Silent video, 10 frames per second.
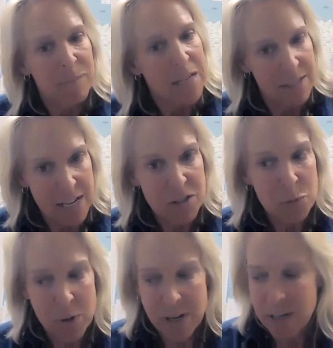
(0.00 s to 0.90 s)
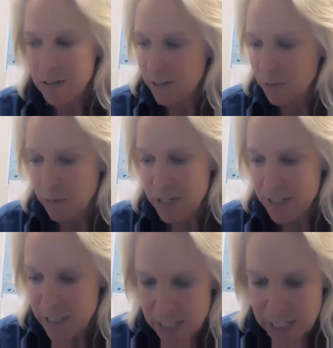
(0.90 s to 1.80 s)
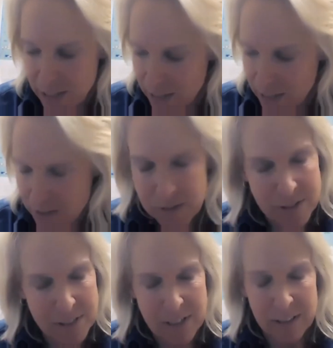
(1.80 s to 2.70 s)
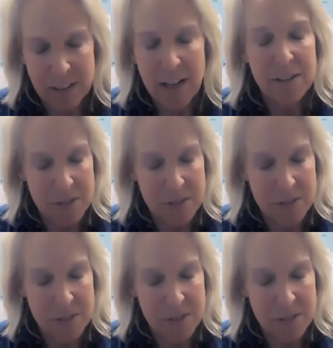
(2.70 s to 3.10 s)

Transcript: And that's when uh, we see these a lot of